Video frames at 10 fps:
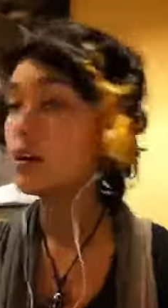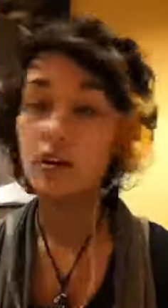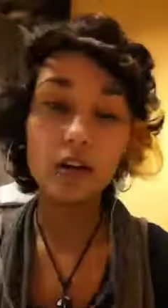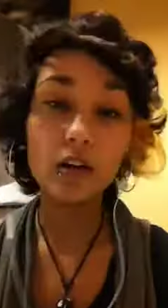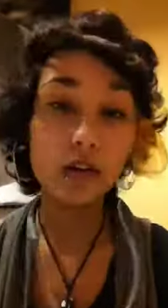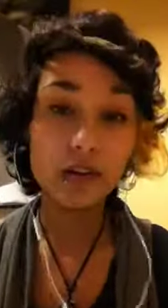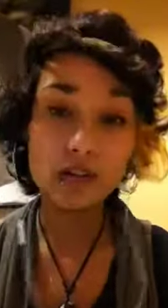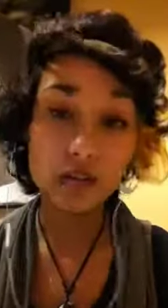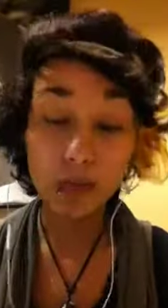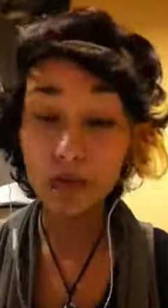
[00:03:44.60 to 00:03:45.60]

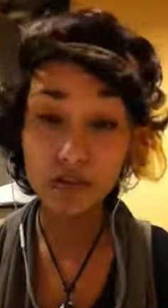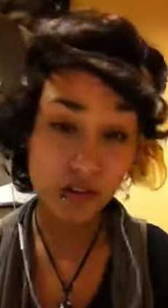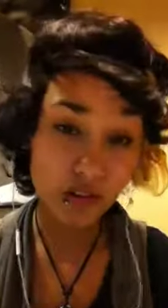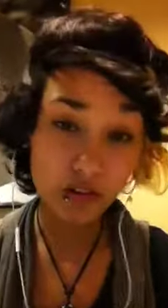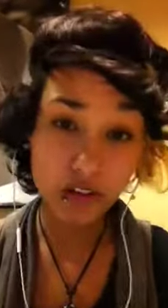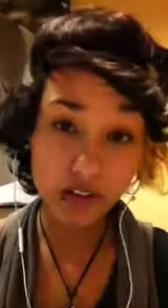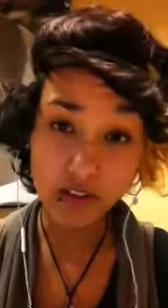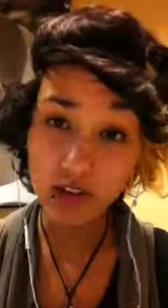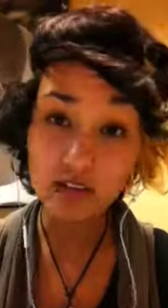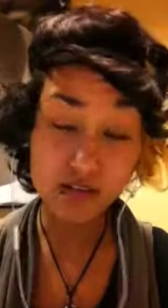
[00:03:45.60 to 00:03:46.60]
Anyways, I personally don't think
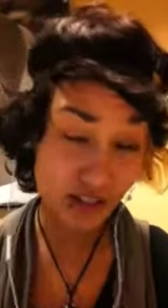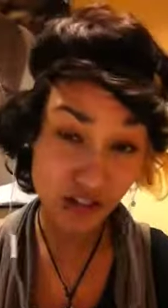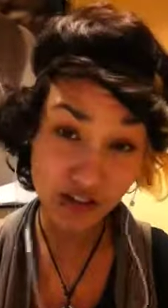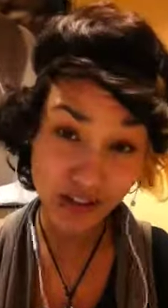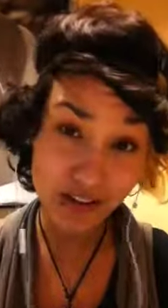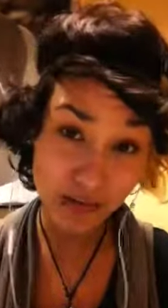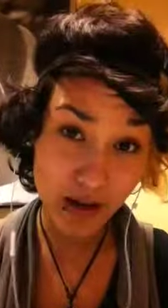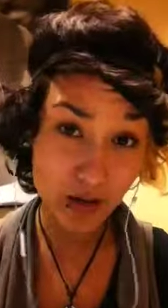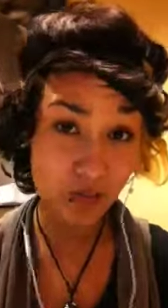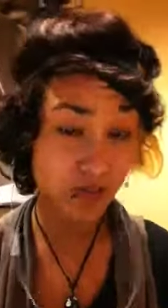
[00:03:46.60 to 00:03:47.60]
there's such thing as a
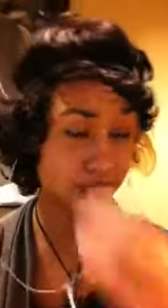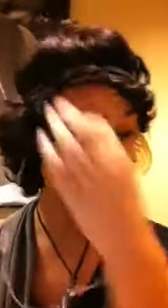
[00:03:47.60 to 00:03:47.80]
bad word.